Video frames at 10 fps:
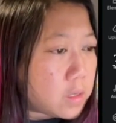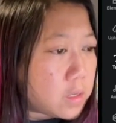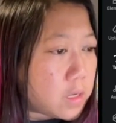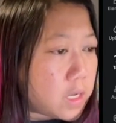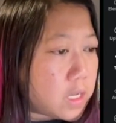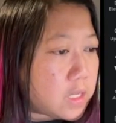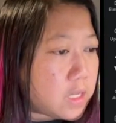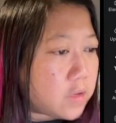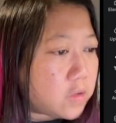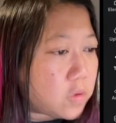And it
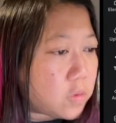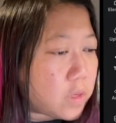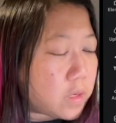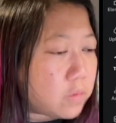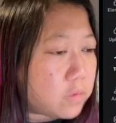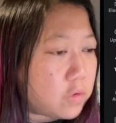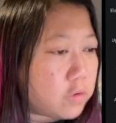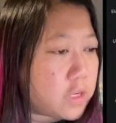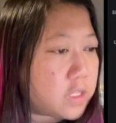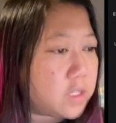tells you like
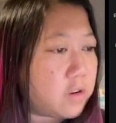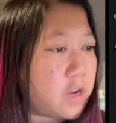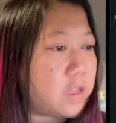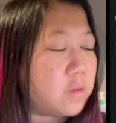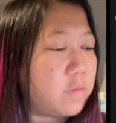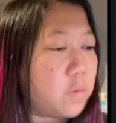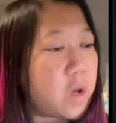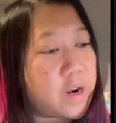degrees you're at. So if you wanted it